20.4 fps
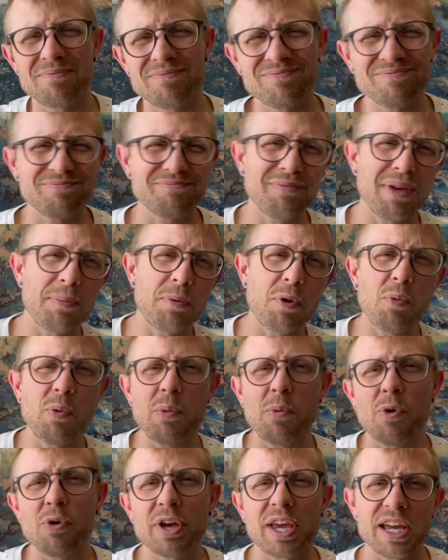maybe we
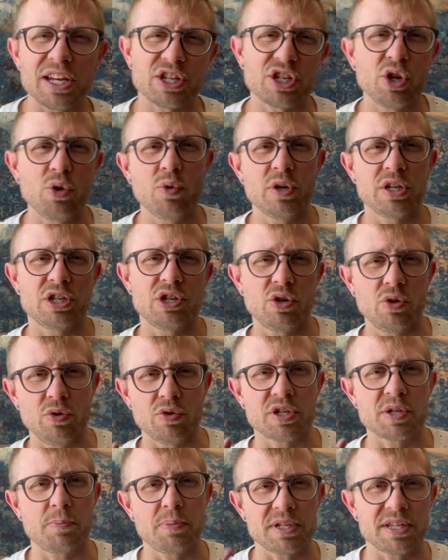won't get too into
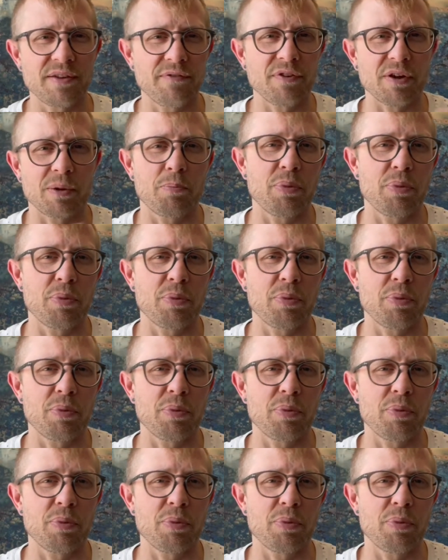specific